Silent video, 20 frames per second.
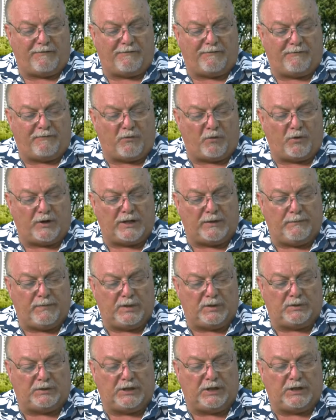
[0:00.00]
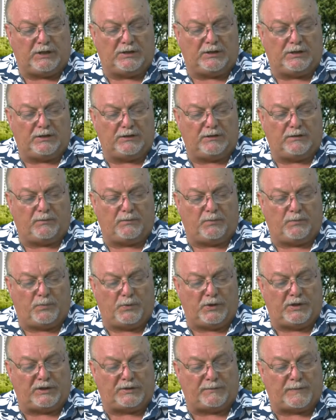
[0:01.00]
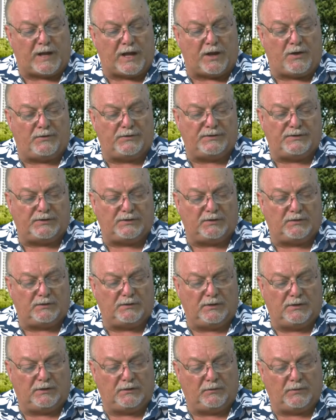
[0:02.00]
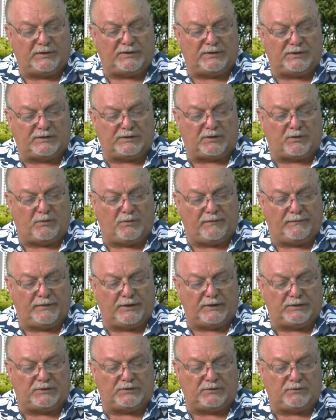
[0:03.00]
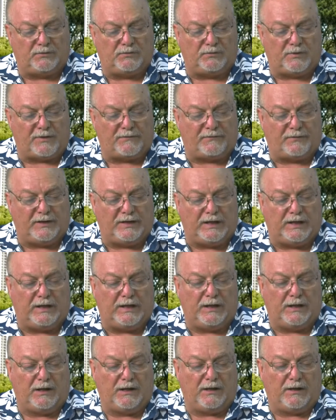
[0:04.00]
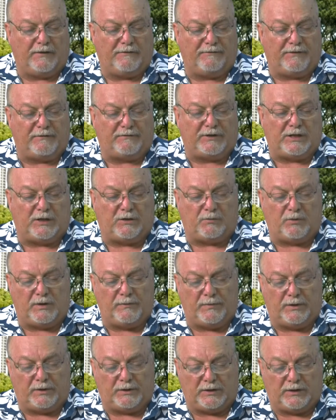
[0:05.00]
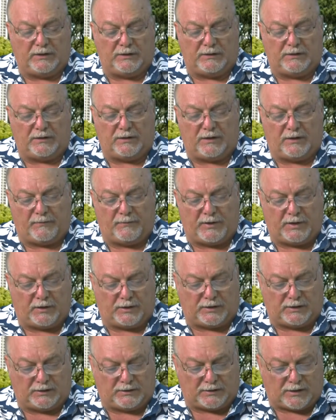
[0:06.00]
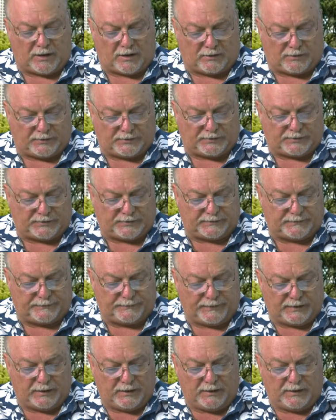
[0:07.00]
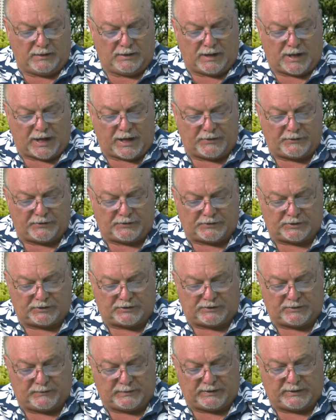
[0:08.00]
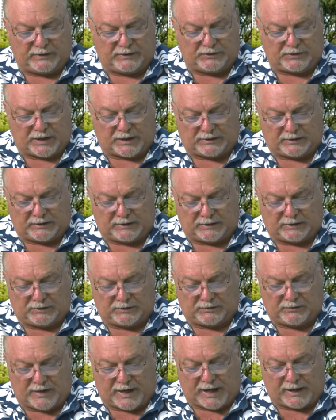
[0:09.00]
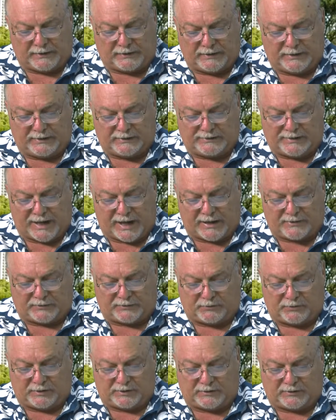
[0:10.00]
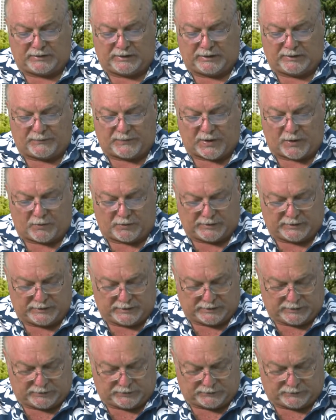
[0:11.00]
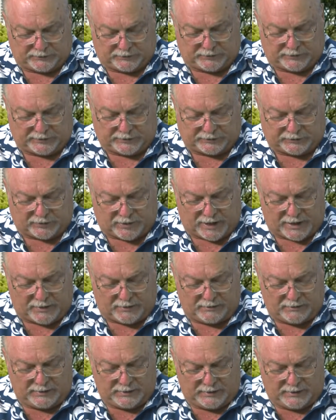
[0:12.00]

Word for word: 40 million British pounds, which is equivalent to roughly 53 million American dollars. Hydrogen to be injected into Adelaide's gas grid in a power-to-grid trial.